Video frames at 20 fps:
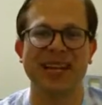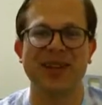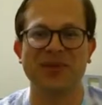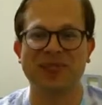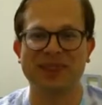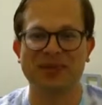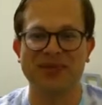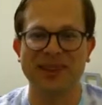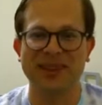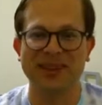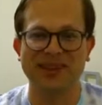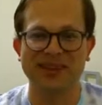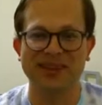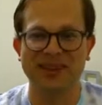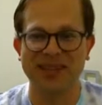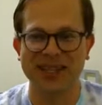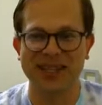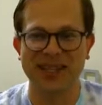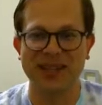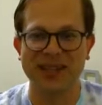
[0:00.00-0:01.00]
I haven't spent
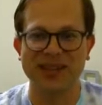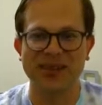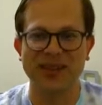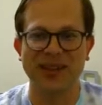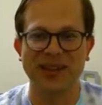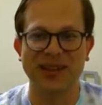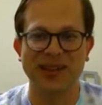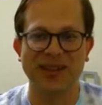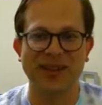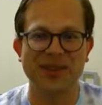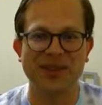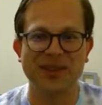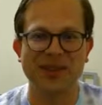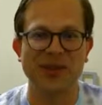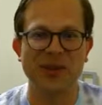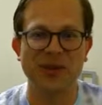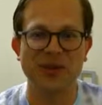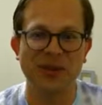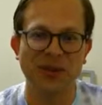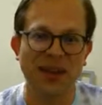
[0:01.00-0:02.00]
tickets really on this
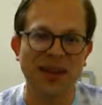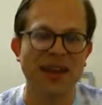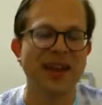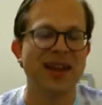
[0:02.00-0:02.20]
tour,